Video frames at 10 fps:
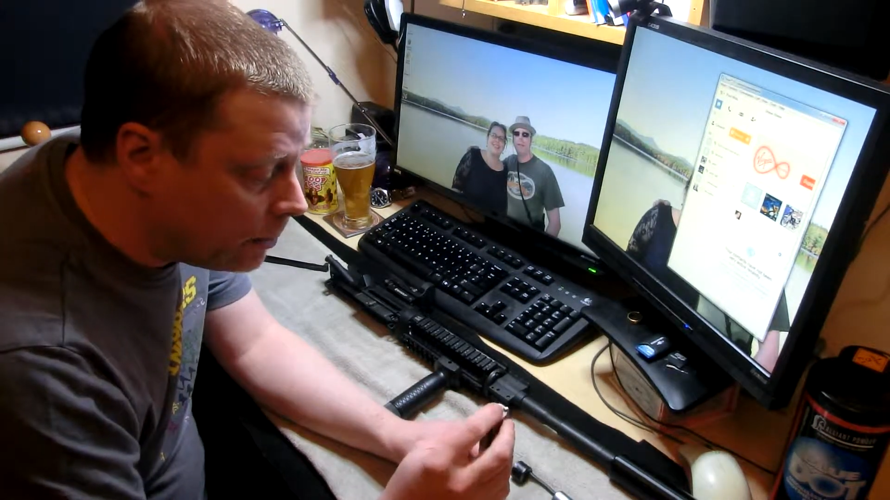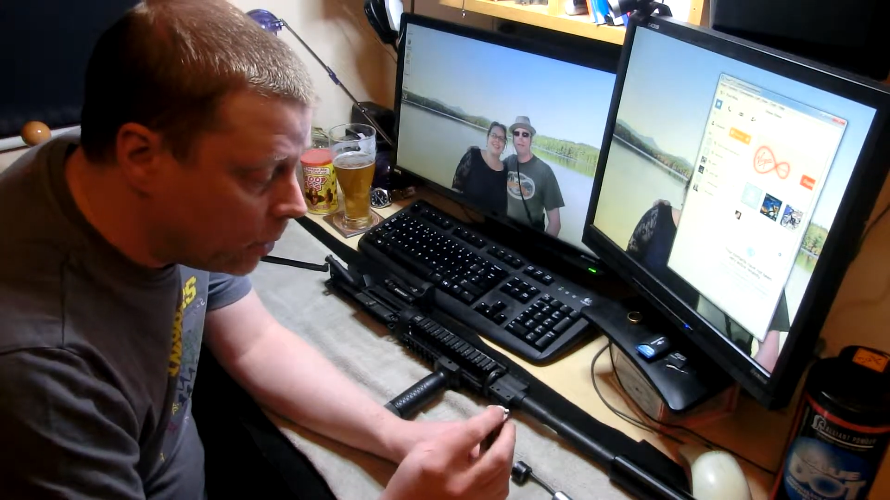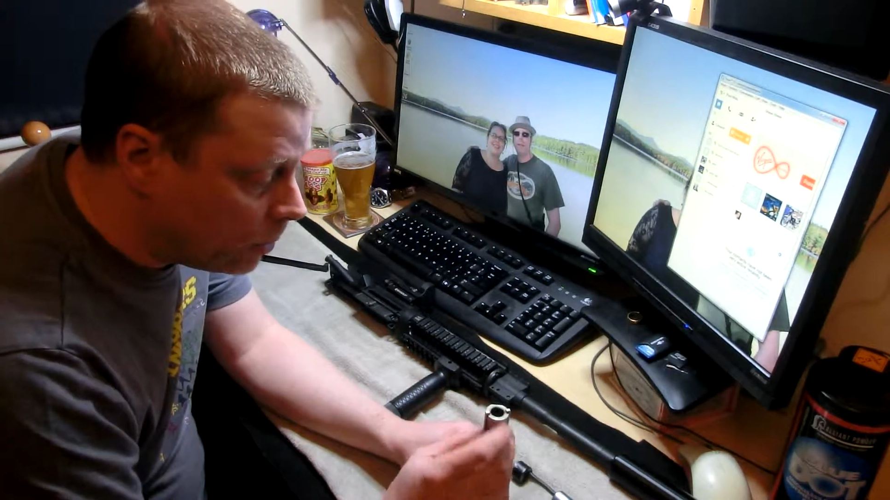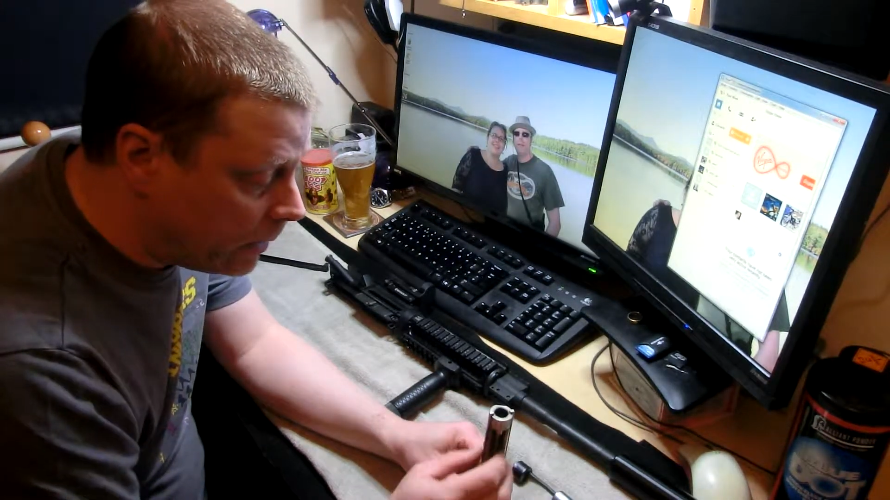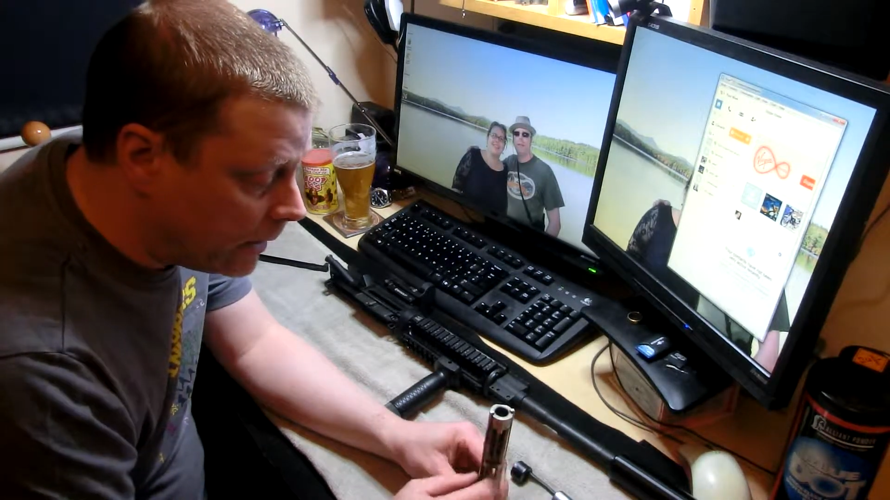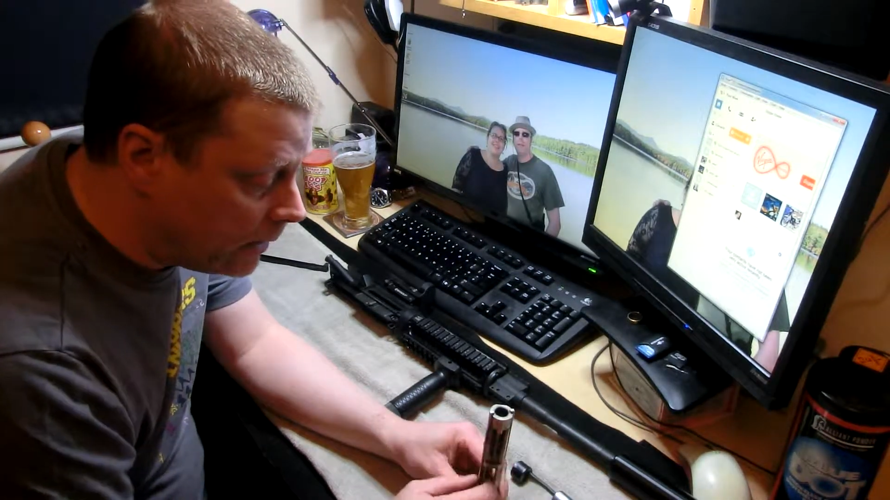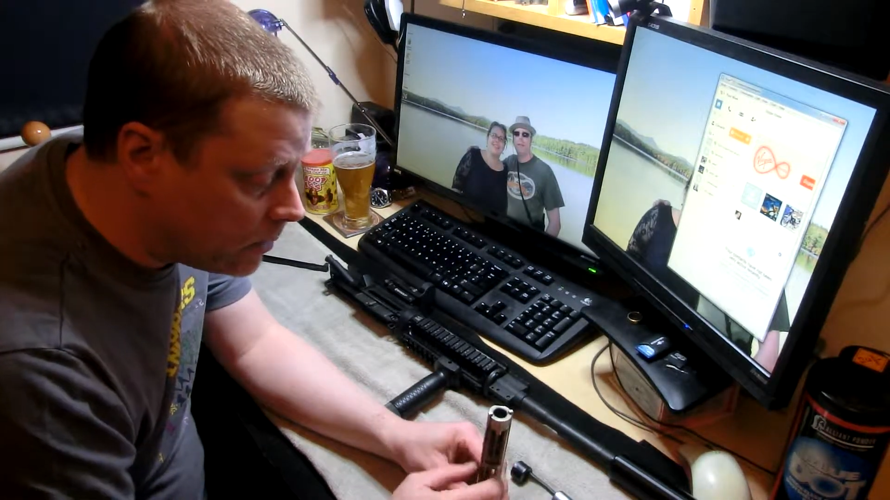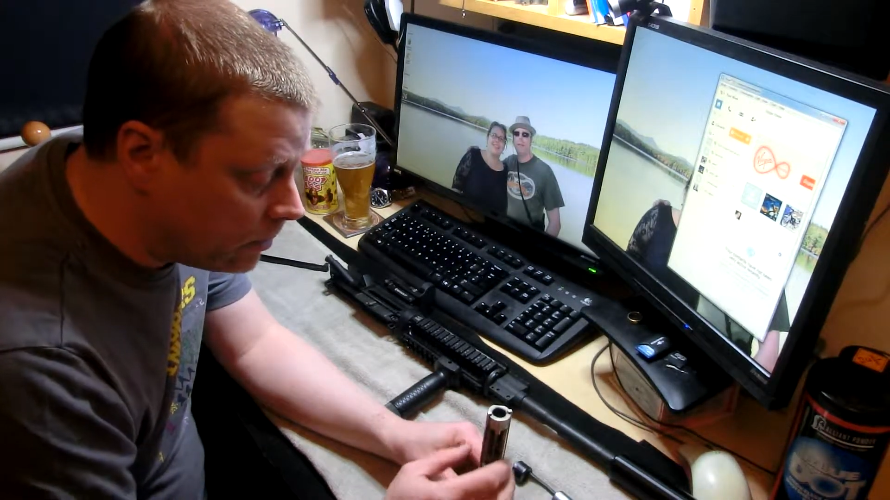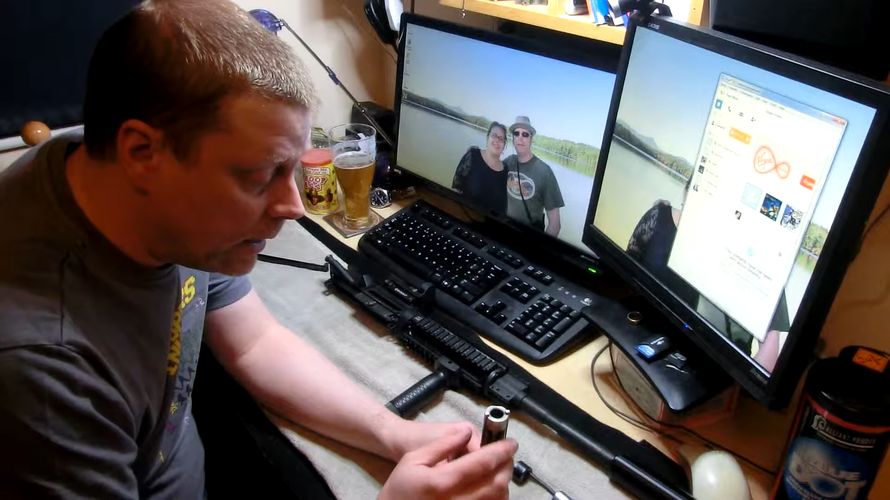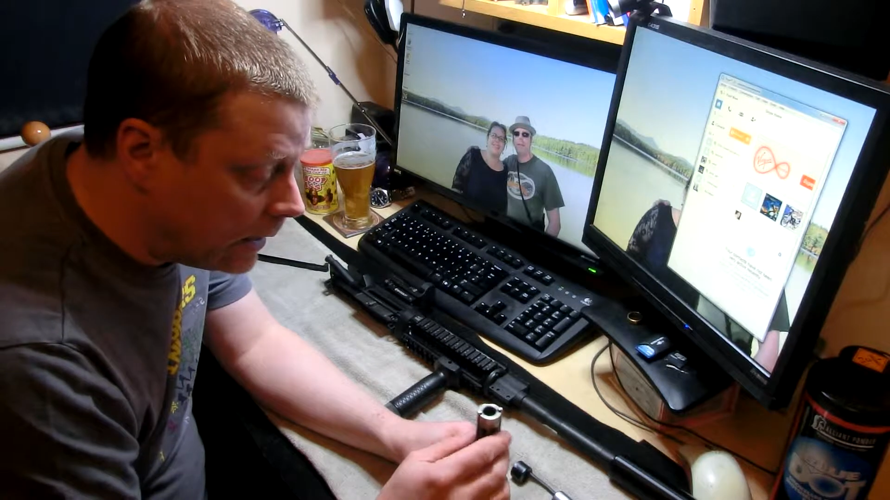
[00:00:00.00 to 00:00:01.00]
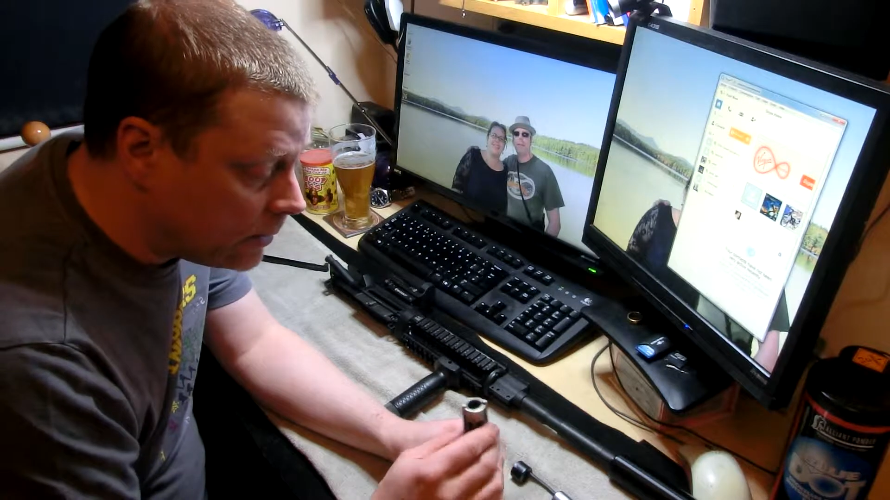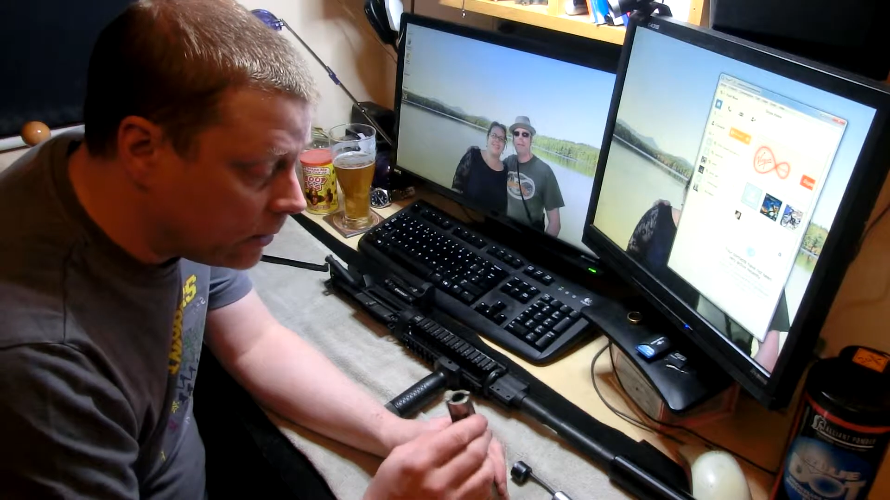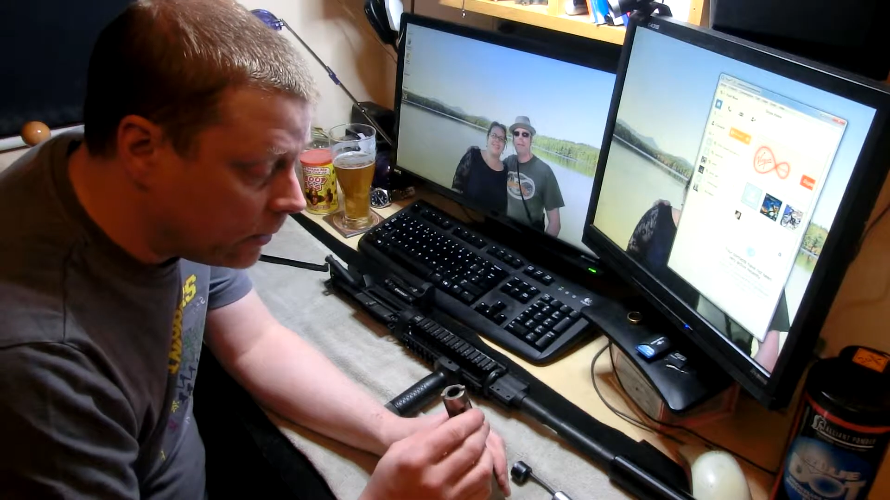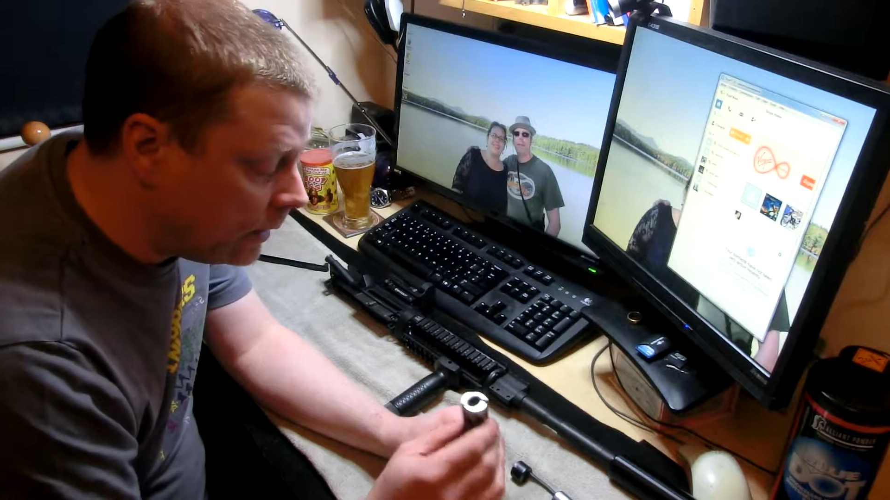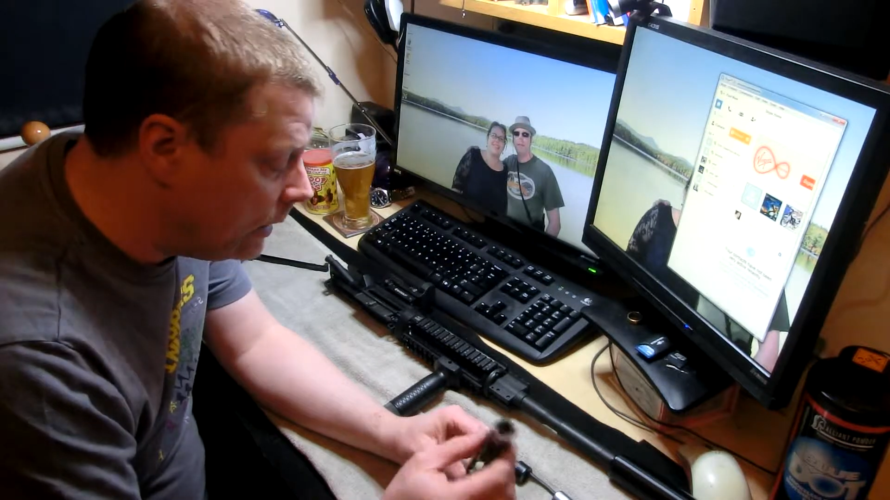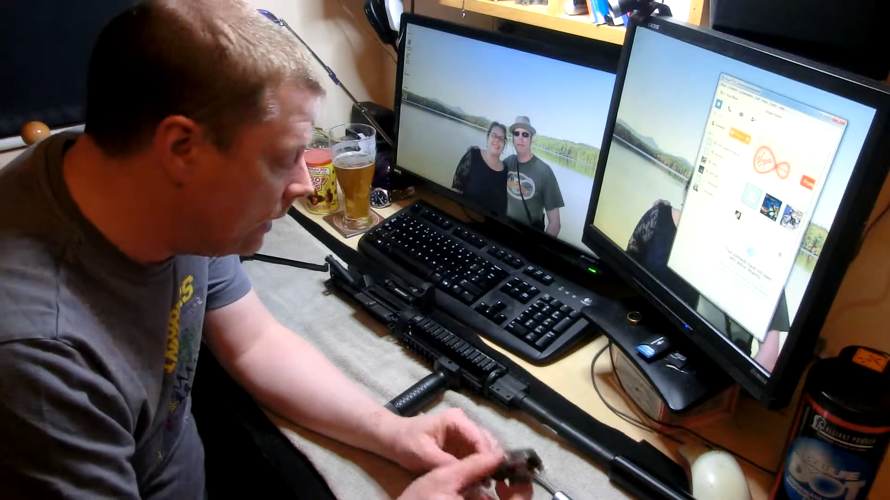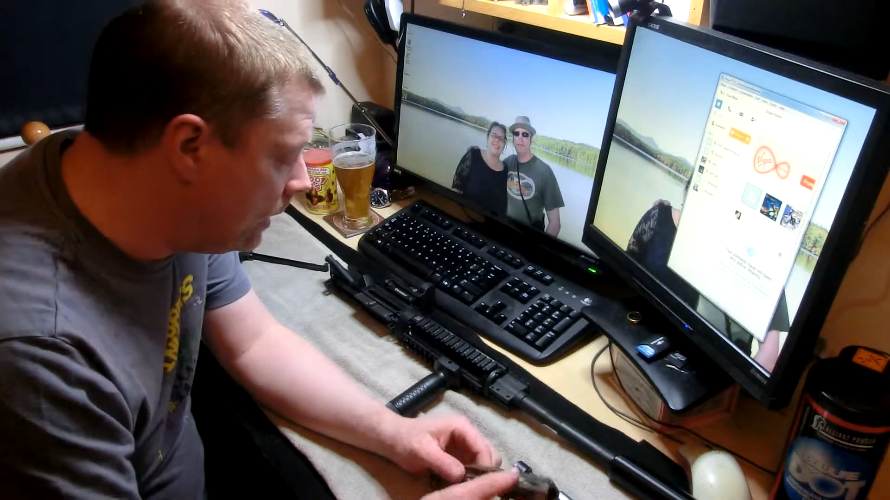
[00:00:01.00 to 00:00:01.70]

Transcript: bolt mechanism there. So the